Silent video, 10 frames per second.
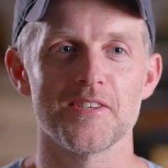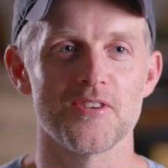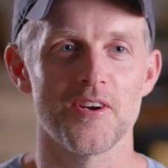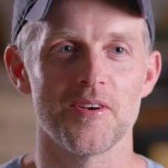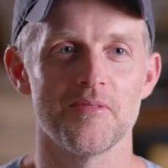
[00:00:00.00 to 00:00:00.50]
I
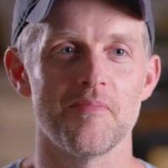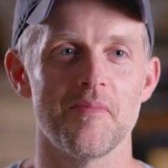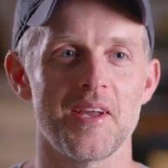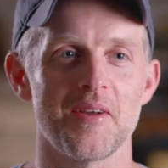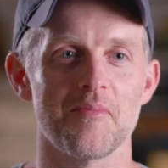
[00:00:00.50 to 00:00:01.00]
started
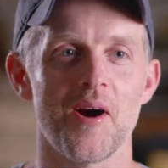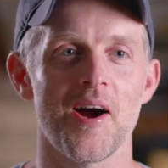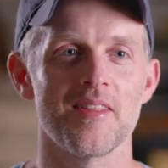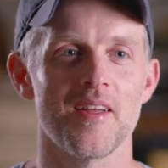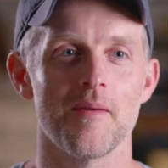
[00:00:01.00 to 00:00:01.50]
making
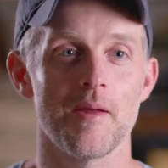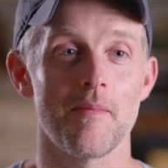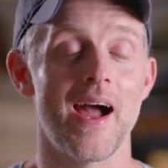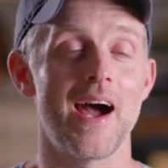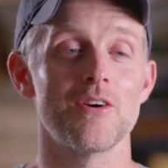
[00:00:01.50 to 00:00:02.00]
broth and in
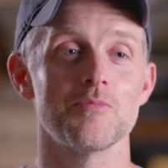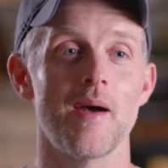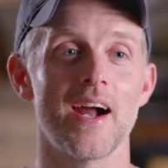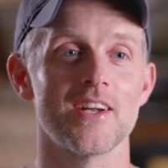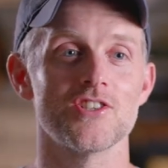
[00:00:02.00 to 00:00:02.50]
my house,
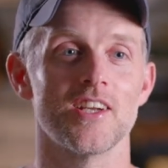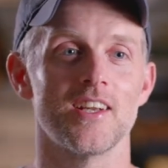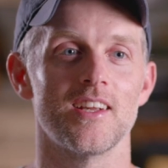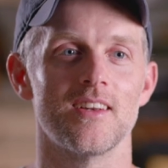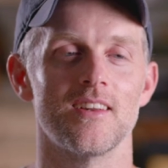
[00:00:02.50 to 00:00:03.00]
packaging
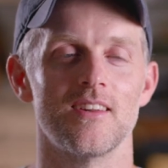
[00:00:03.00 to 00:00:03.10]
it in